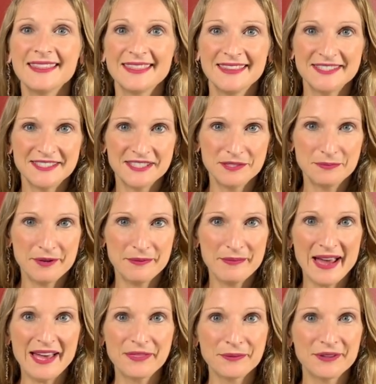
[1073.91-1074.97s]
This has been
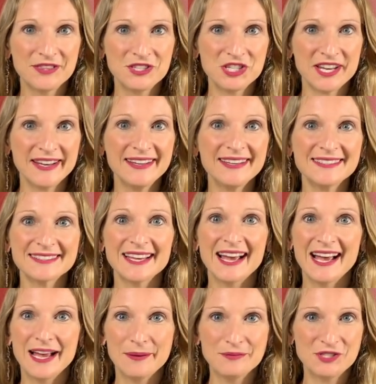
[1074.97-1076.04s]
Math with Janet.
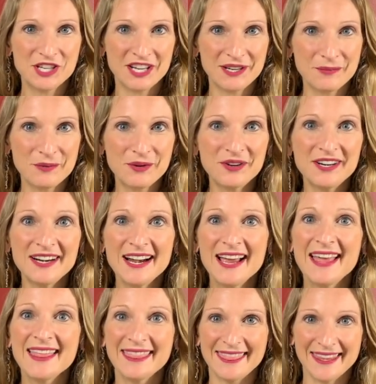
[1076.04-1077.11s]
I'm Janet Moore.
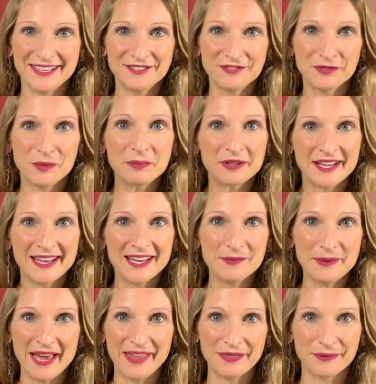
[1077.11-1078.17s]
Thanks for playing
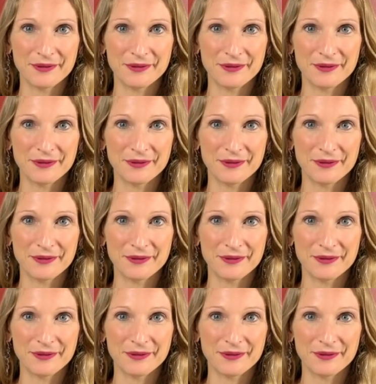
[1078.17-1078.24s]
Math